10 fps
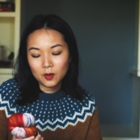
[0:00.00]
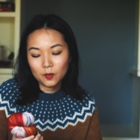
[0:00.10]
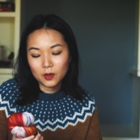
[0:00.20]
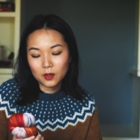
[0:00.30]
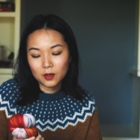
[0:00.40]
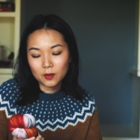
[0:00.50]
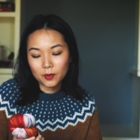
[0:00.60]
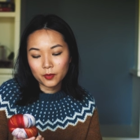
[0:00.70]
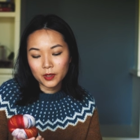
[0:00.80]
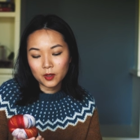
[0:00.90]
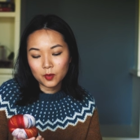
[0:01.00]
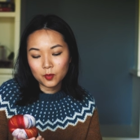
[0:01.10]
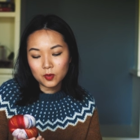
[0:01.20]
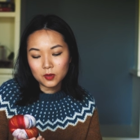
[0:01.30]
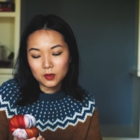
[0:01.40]
with merino
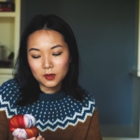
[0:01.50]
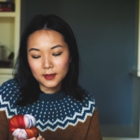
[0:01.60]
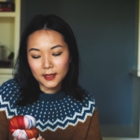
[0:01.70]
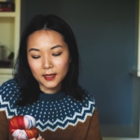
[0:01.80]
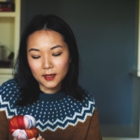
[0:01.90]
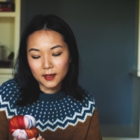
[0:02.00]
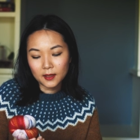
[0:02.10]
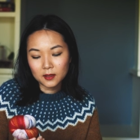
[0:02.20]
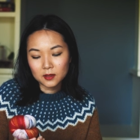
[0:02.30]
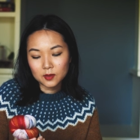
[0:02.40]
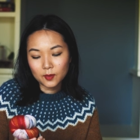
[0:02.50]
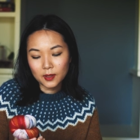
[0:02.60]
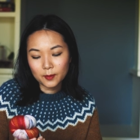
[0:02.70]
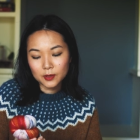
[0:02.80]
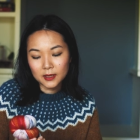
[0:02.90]
wool and
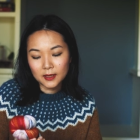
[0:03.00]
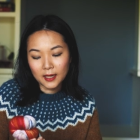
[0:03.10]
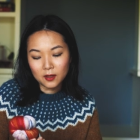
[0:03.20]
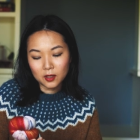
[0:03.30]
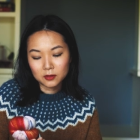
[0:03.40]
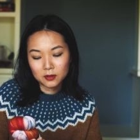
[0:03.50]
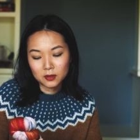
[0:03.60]
20% nylon.